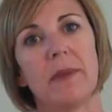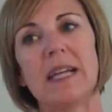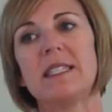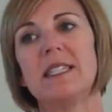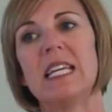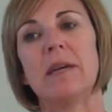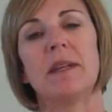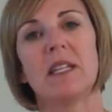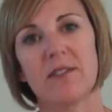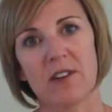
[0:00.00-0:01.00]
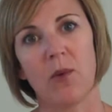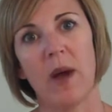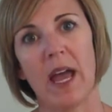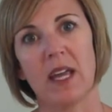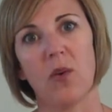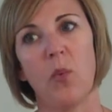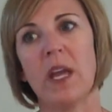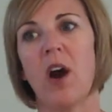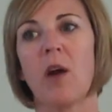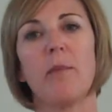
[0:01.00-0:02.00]
I see him in a different way.
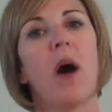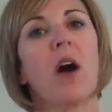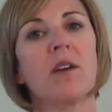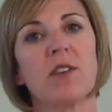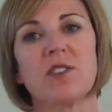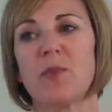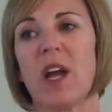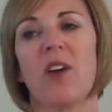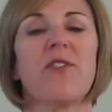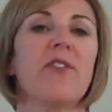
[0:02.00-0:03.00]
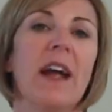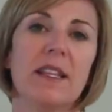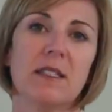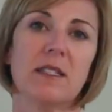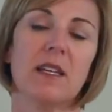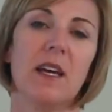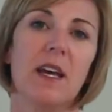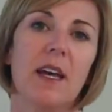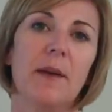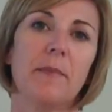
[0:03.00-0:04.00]
We are partners. We are friends.
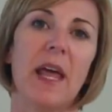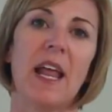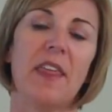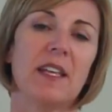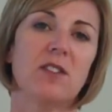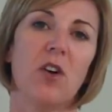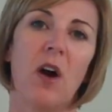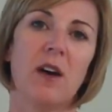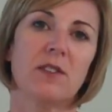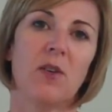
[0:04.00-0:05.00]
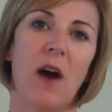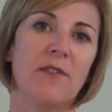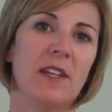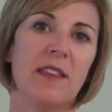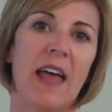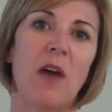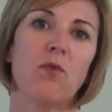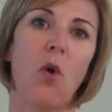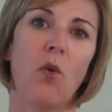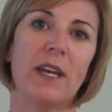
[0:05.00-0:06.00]
And I think so often that
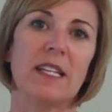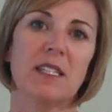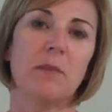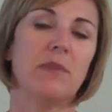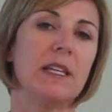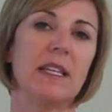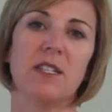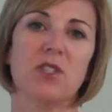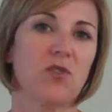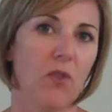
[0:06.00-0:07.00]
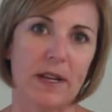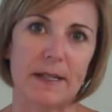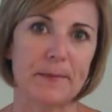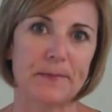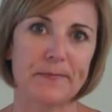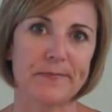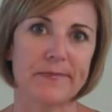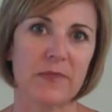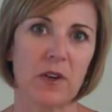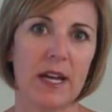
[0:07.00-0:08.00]
role gets completely destroyed,
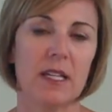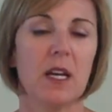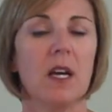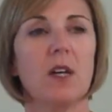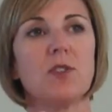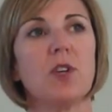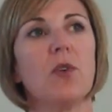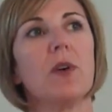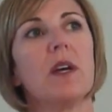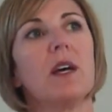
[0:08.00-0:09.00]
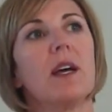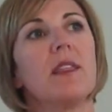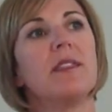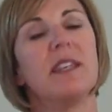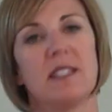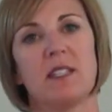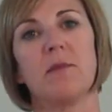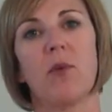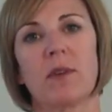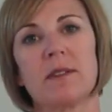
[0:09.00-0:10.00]
right? So this is
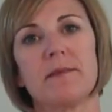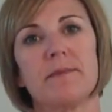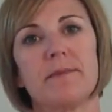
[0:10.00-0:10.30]
important.